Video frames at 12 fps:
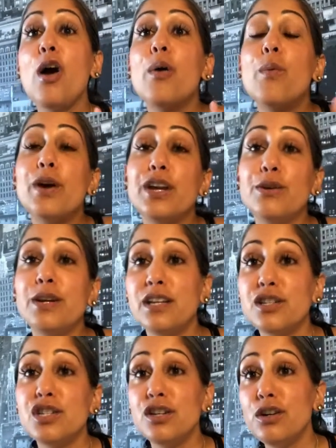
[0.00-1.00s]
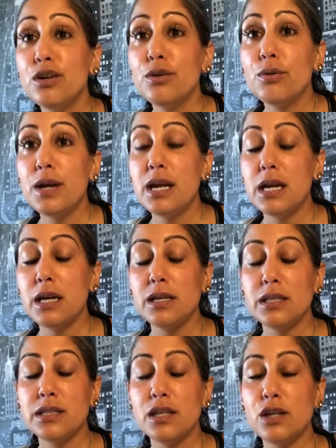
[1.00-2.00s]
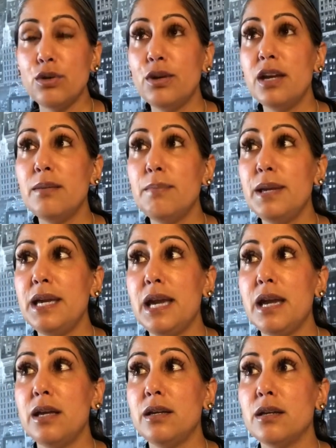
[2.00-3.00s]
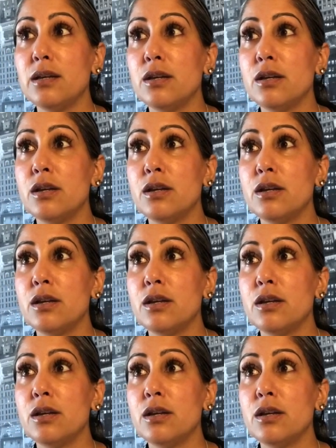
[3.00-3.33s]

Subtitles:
what you can do is you can begin